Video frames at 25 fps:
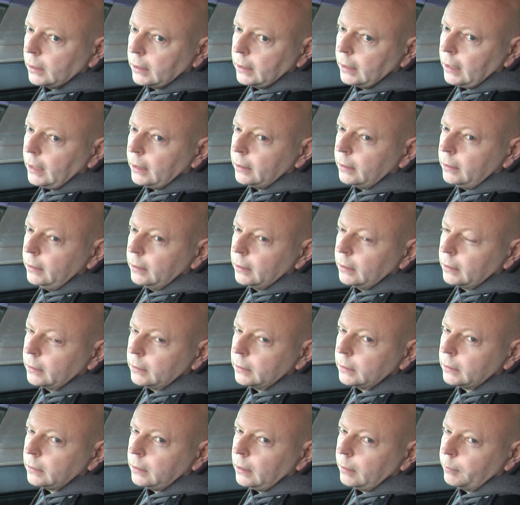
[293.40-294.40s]
a car that you can
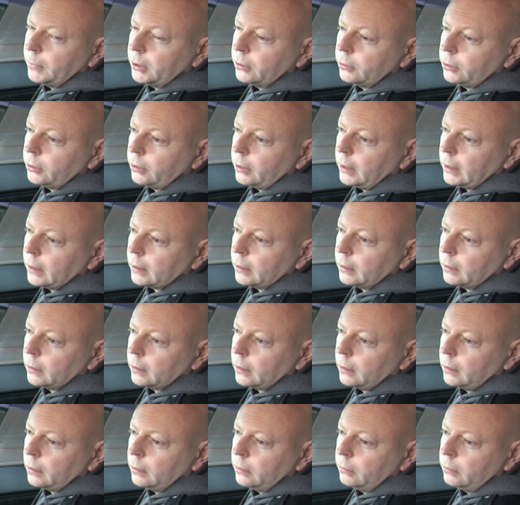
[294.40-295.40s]
slam on track
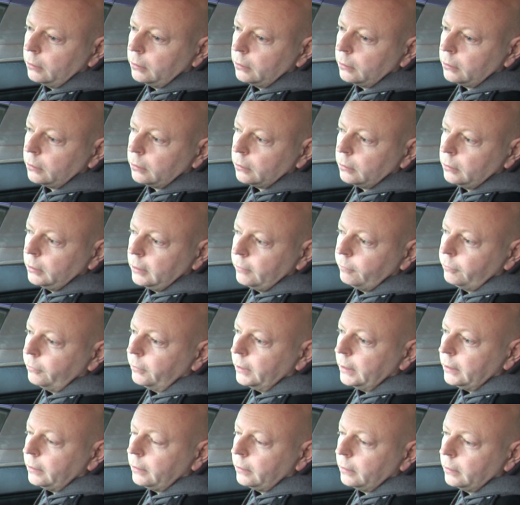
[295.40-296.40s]
and live
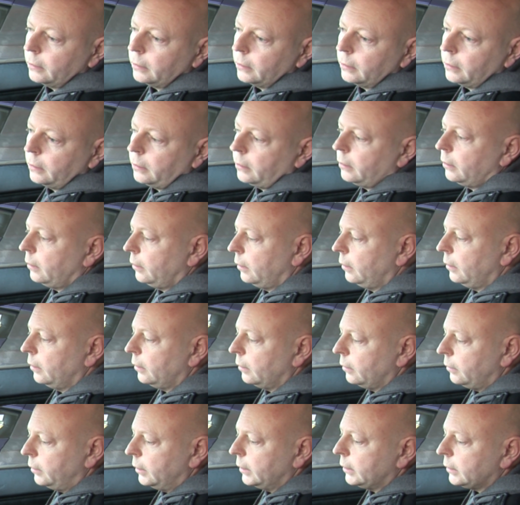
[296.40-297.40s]
with,
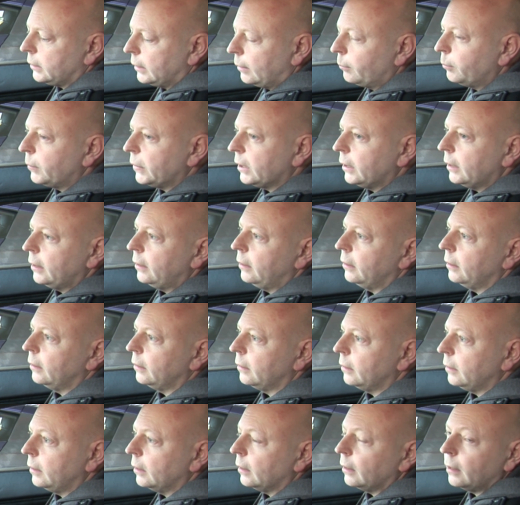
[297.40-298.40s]
this Lamborghini
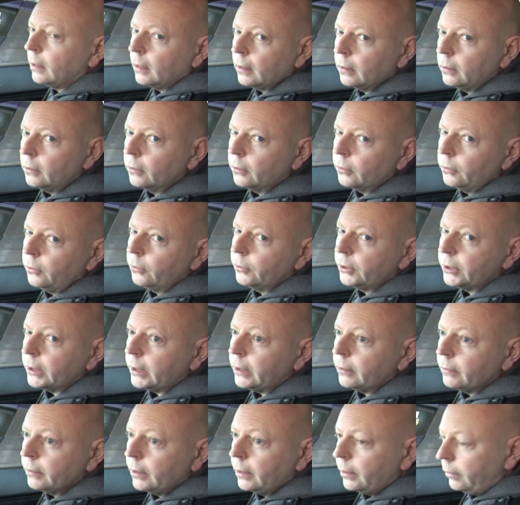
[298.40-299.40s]
Gallardo does
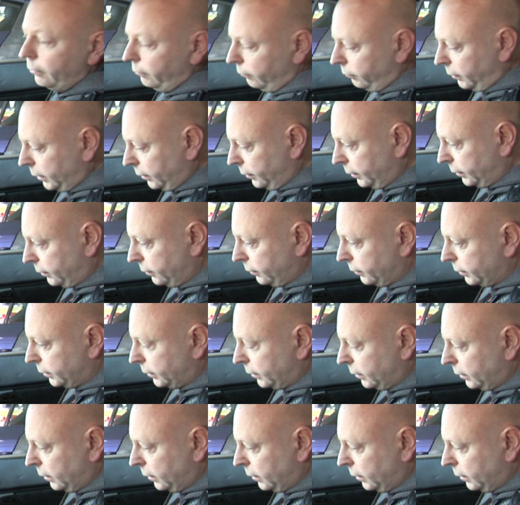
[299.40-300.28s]
it. It really does.